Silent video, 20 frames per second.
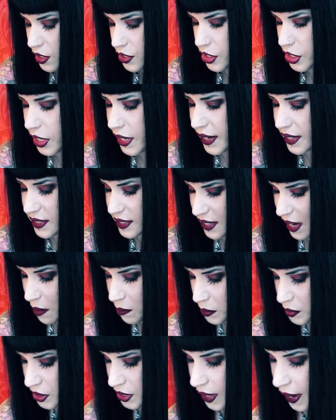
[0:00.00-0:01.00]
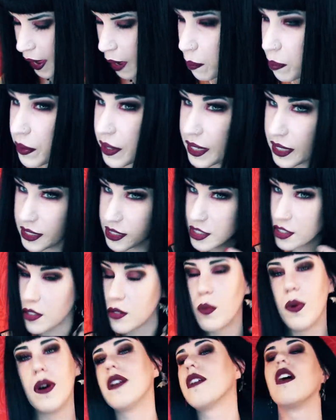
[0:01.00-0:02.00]
So yeah, samples are happening. It's
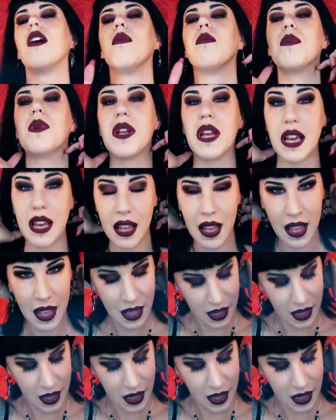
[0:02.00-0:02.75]
just one company